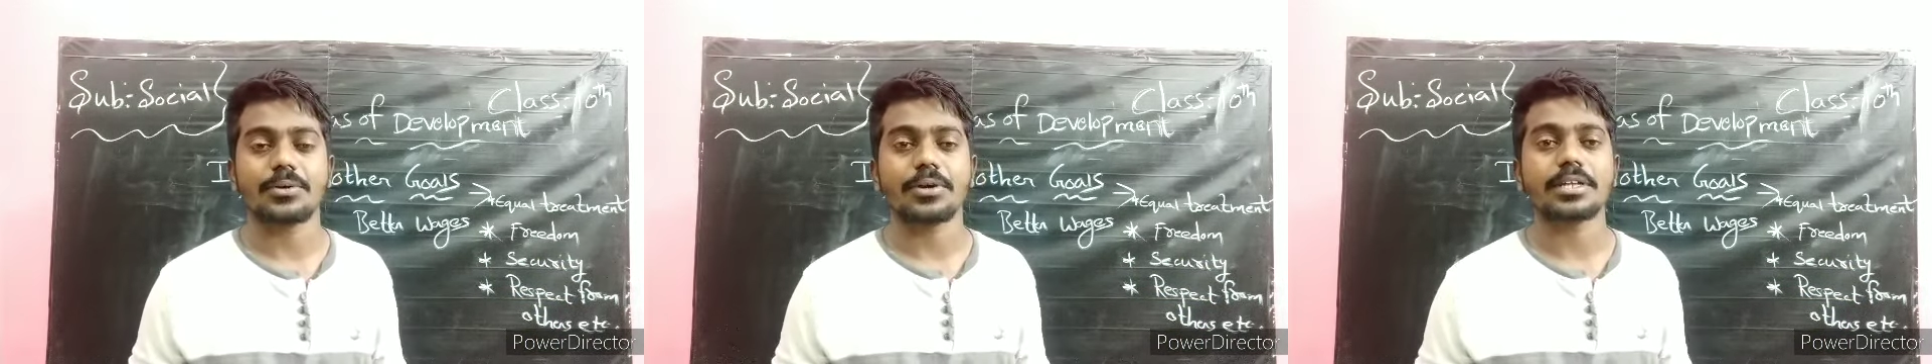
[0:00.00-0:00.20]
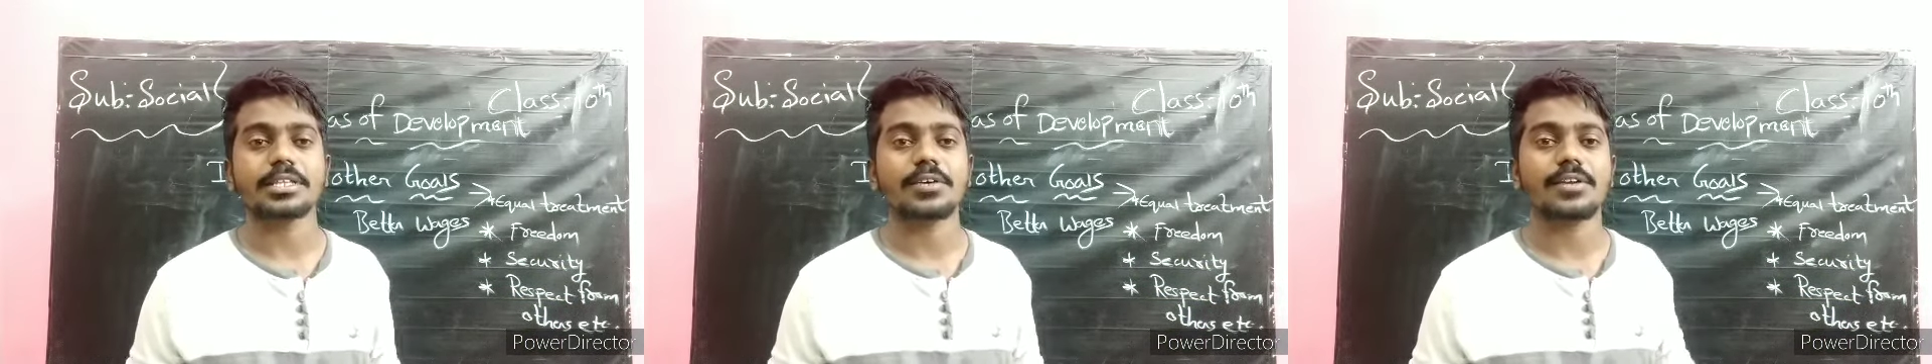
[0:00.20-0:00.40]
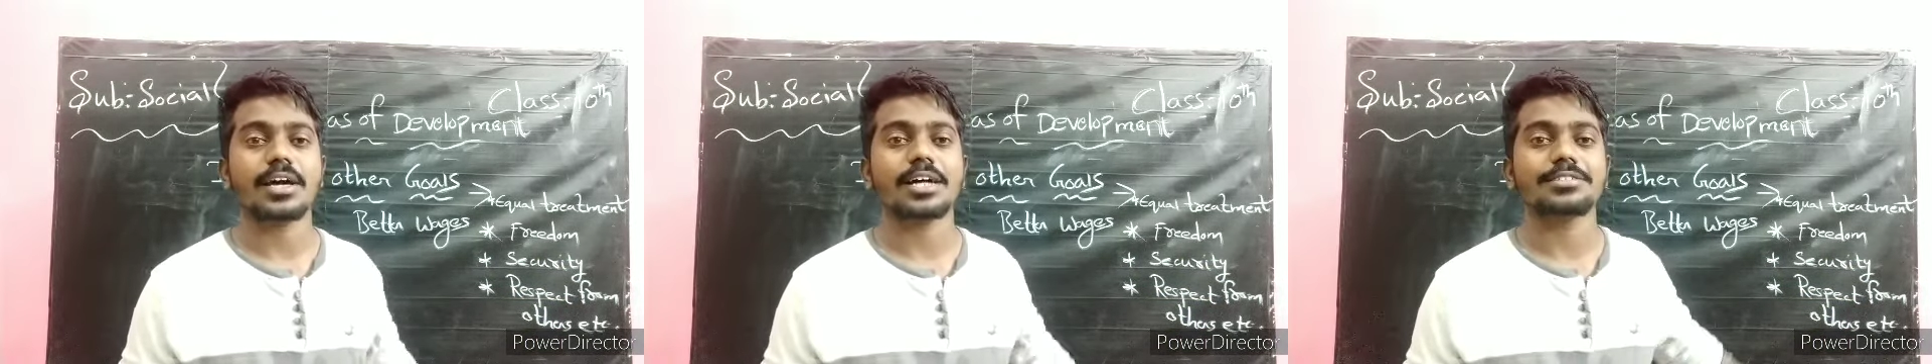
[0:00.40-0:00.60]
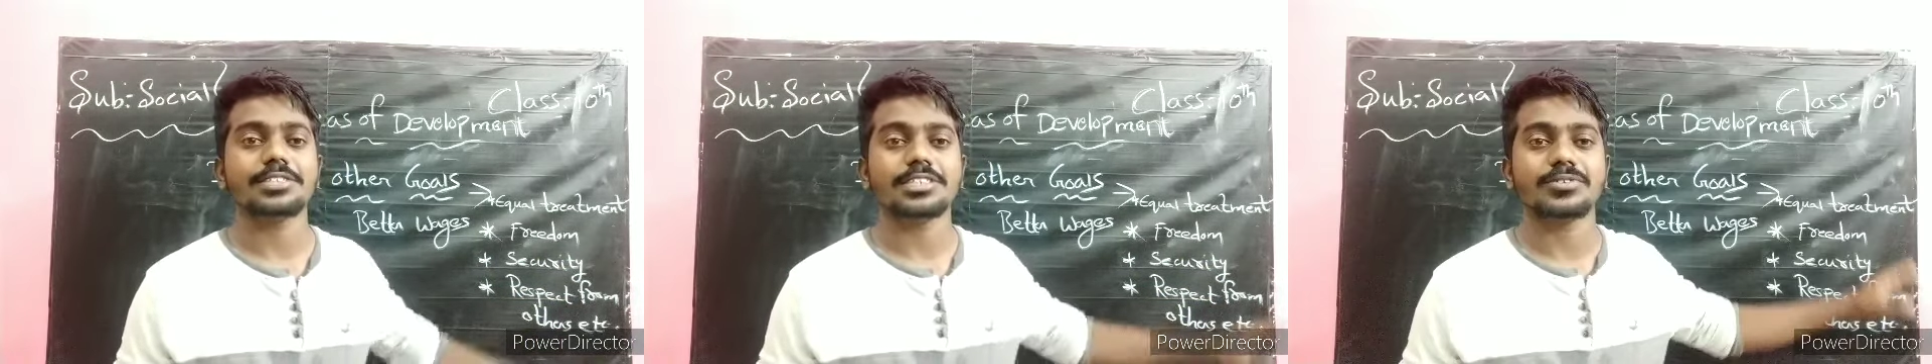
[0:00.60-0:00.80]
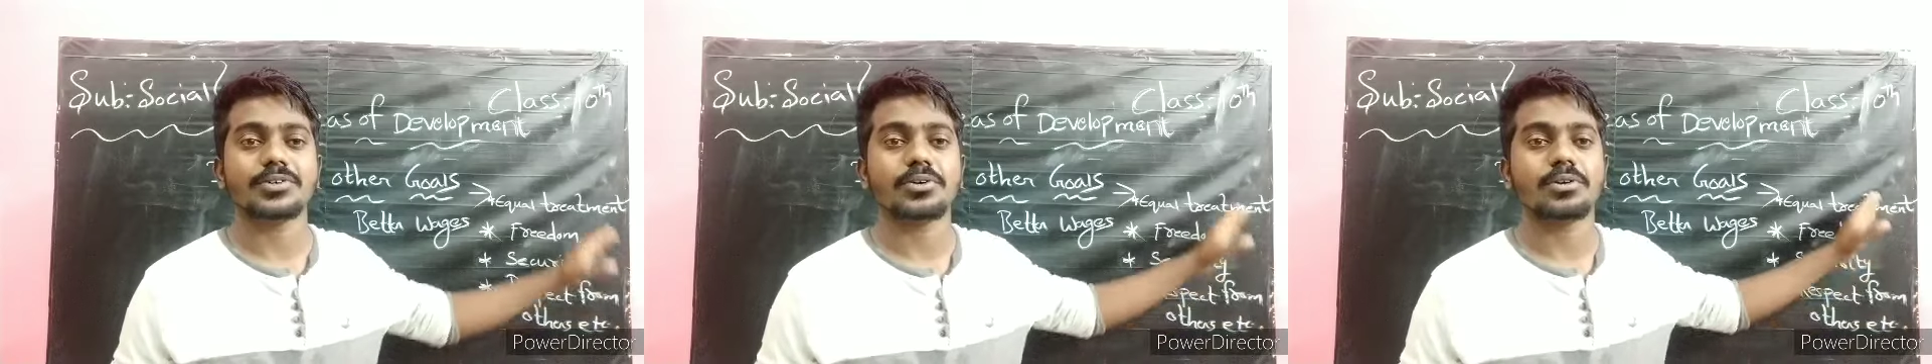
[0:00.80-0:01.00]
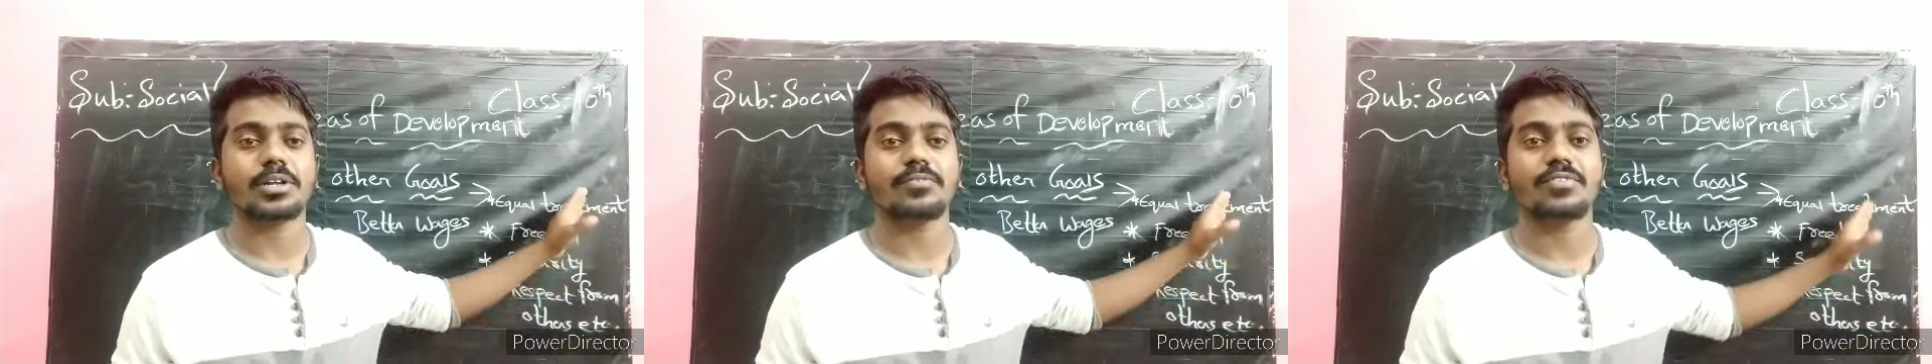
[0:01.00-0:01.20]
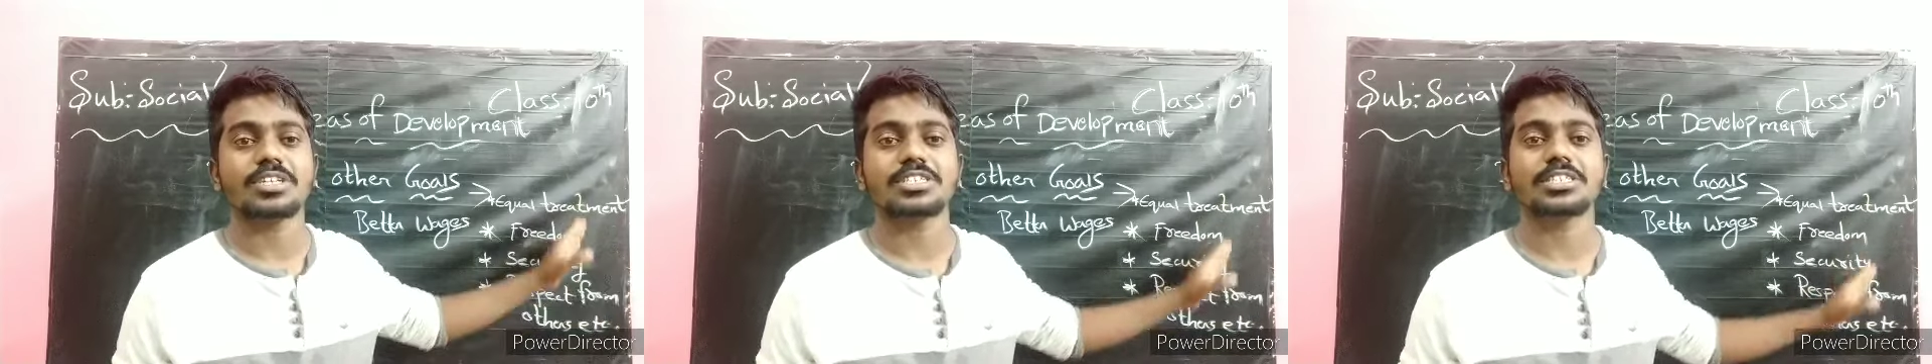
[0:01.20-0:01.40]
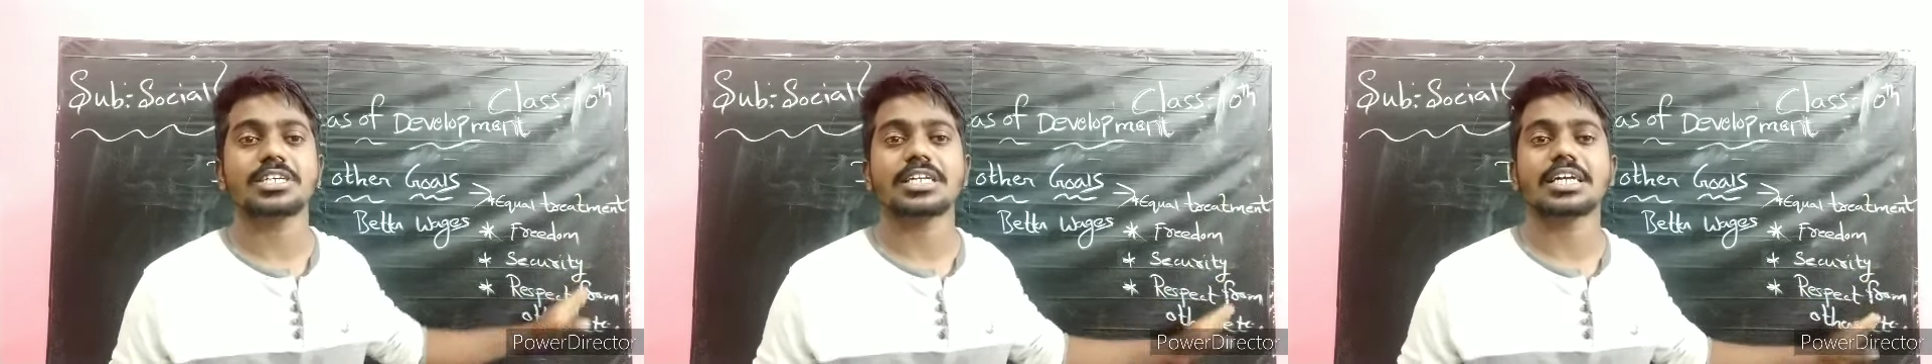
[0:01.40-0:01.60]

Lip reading: Okay, they'll ask this one only, which are